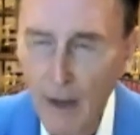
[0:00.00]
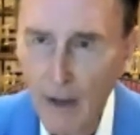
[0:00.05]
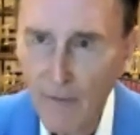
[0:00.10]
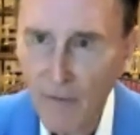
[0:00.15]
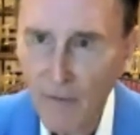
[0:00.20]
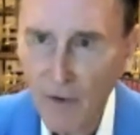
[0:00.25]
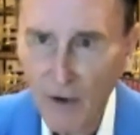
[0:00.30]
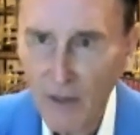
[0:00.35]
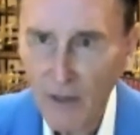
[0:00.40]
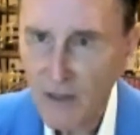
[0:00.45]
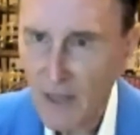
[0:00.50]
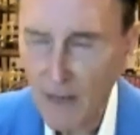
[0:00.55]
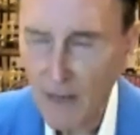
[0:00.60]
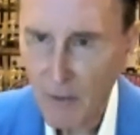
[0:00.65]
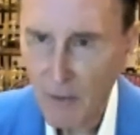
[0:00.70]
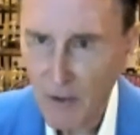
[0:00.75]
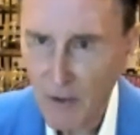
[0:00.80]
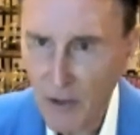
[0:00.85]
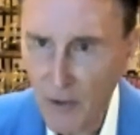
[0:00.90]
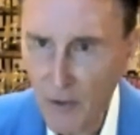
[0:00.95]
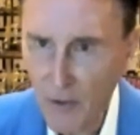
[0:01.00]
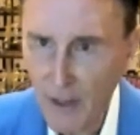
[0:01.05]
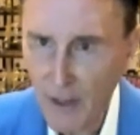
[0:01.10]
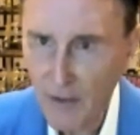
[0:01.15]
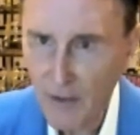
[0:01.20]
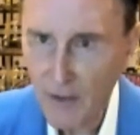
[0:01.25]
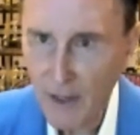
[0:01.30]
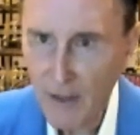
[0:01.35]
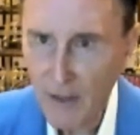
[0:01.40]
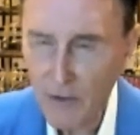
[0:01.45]
For example, in the
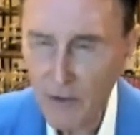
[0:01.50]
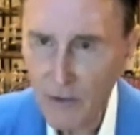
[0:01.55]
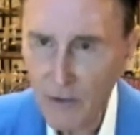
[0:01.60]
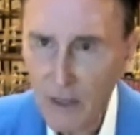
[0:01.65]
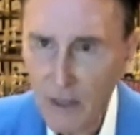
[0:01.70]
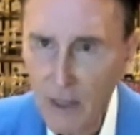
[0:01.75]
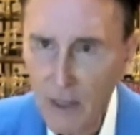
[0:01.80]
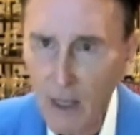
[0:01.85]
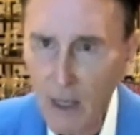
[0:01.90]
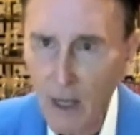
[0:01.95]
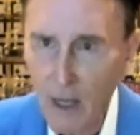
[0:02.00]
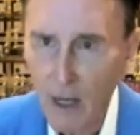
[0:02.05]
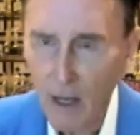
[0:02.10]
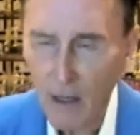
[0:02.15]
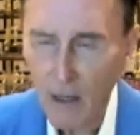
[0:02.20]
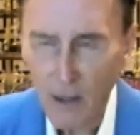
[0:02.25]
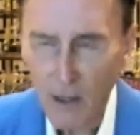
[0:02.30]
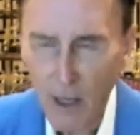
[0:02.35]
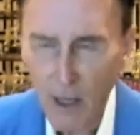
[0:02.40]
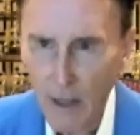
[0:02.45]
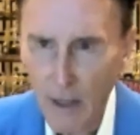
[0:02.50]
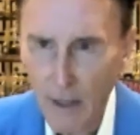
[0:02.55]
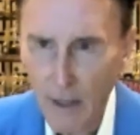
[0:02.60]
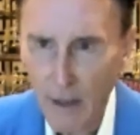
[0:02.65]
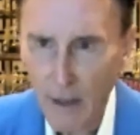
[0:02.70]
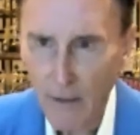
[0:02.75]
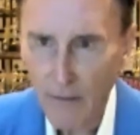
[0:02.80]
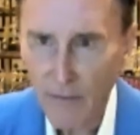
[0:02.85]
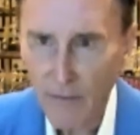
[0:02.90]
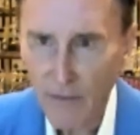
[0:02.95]
Orient, they use a lot
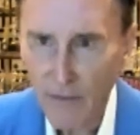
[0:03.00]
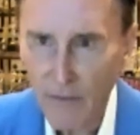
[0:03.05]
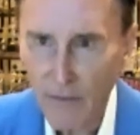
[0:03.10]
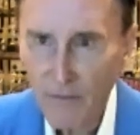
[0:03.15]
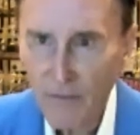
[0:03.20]
of